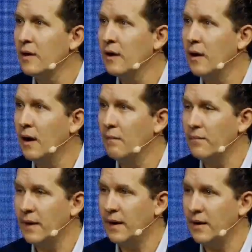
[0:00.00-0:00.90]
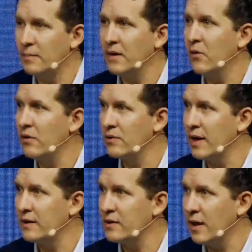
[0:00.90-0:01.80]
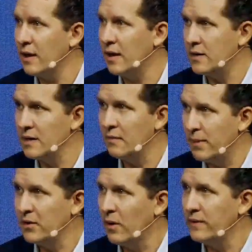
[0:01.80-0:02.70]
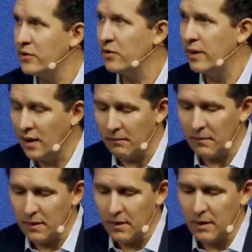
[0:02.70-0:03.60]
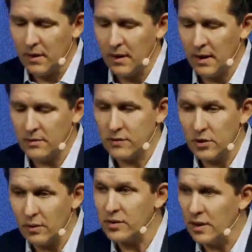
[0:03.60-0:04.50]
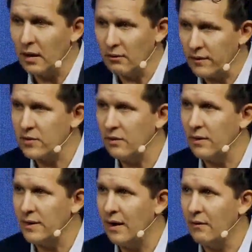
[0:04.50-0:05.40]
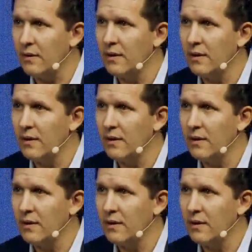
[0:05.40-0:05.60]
And as Bitcoiners like to say, it's not Bitcoin that's going up, it's the US dollar that's going down.